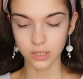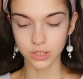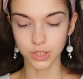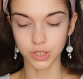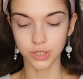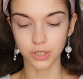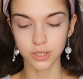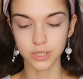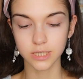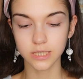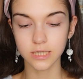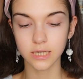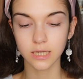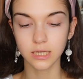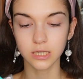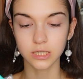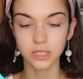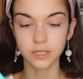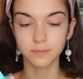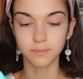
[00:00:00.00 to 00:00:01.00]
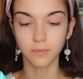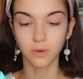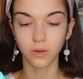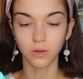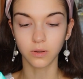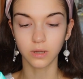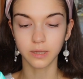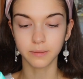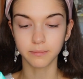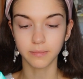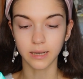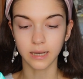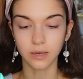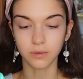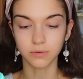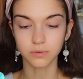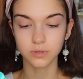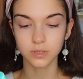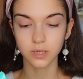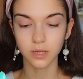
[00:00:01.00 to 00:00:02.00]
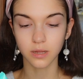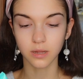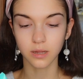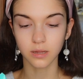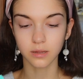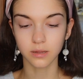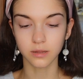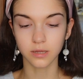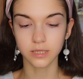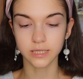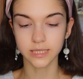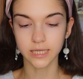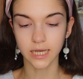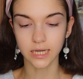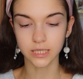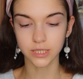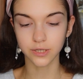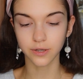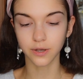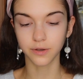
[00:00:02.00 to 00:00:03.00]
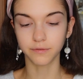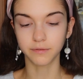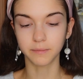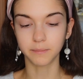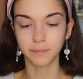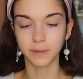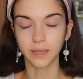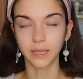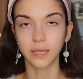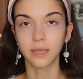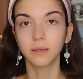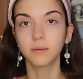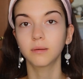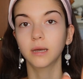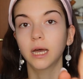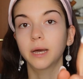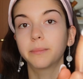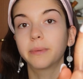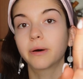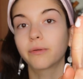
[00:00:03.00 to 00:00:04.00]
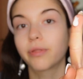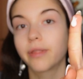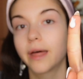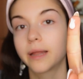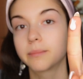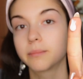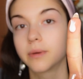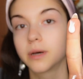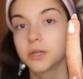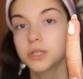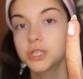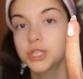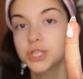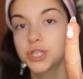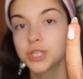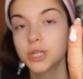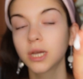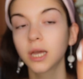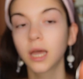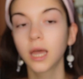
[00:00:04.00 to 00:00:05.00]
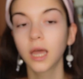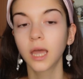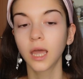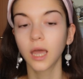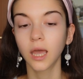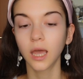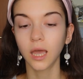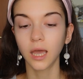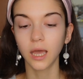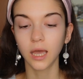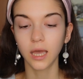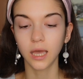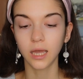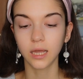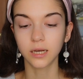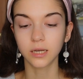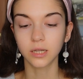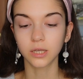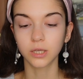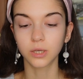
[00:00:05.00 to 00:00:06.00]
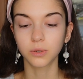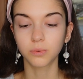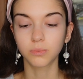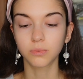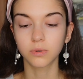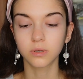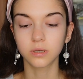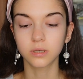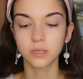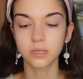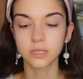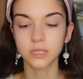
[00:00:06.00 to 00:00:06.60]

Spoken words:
Just a small amount, the size of a pea, about that much, and you want to